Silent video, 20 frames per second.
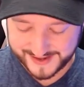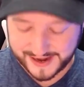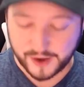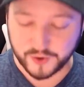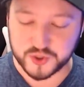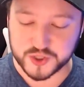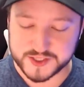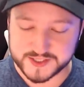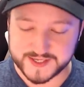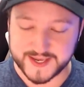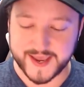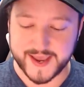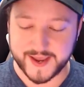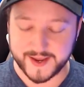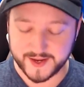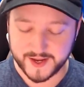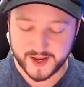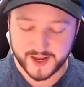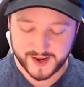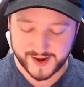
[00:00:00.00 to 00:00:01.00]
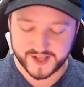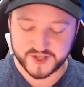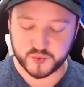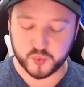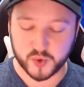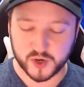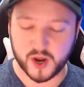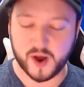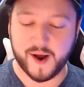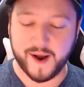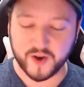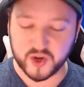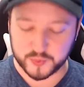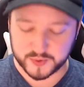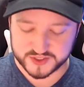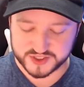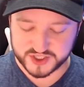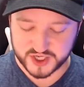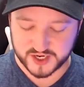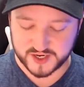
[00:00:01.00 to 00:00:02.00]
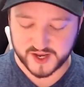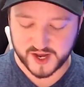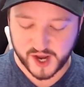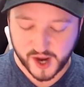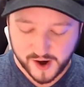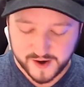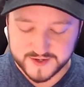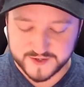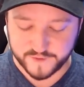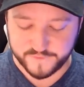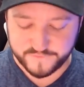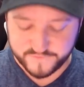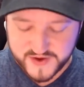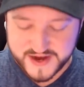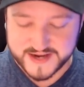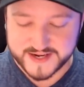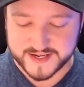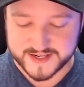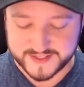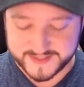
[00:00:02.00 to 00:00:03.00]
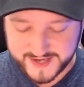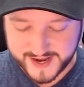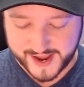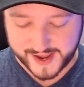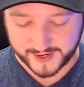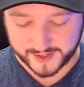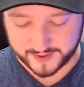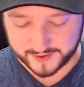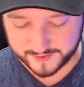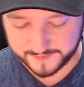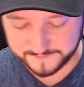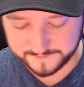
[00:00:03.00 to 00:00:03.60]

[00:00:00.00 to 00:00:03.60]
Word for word: I'll just say, it's one hundred percent undefeated deck.